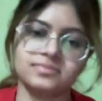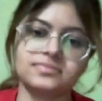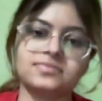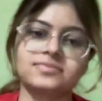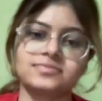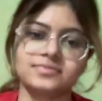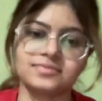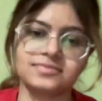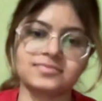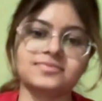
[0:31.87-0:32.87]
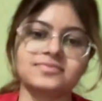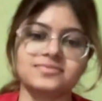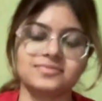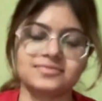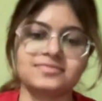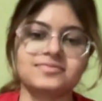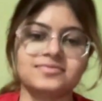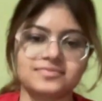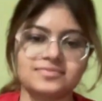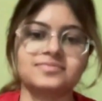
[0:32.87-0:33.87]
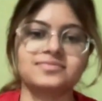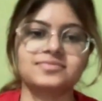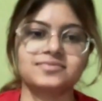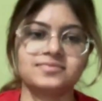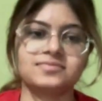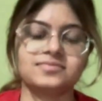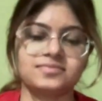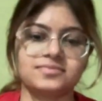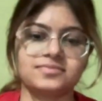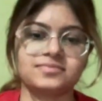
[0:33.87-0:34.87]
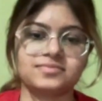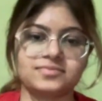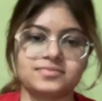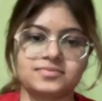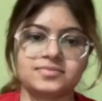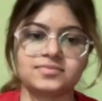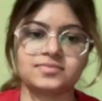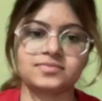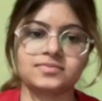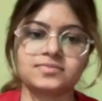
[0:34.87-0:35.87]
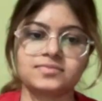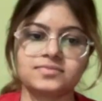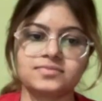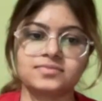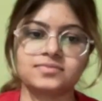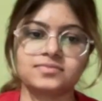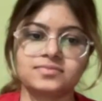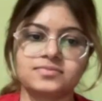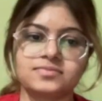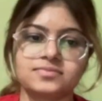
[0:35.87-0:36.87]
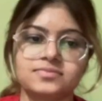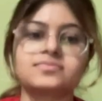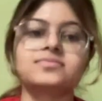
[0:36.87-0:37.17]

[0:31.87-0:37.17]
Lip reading: This person isn't speaking.